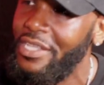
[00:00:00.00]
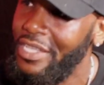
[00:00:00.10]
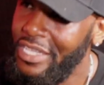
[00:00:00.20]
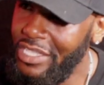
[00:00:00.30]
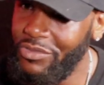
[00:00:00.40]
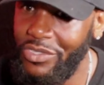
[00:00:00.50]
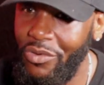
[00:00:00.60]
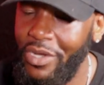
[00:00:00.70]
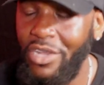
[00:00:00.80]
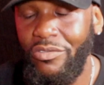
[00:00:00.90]
Okay,
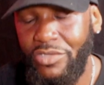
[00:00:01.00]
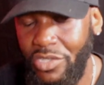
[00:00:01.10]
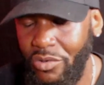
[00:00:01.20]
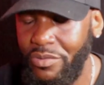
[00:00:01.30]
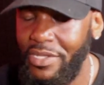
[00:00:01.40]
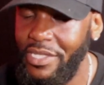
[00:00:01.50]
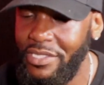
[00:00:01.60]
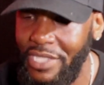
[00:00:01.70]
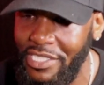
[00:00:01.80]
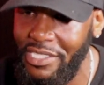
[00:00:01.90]
this was going on. So
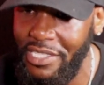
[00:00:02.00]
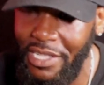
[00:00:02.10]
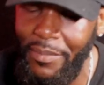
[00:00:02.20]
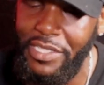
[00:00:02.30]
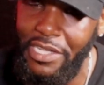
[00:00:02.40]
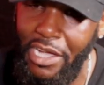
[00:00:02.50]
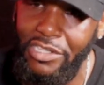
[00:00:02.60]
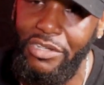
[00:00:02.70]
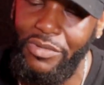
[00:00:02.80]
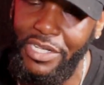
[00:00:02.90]
that's how my
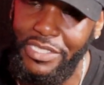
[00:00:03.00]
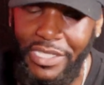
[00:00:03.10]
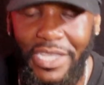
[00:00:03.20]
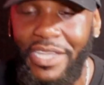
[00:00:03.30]
childhood was.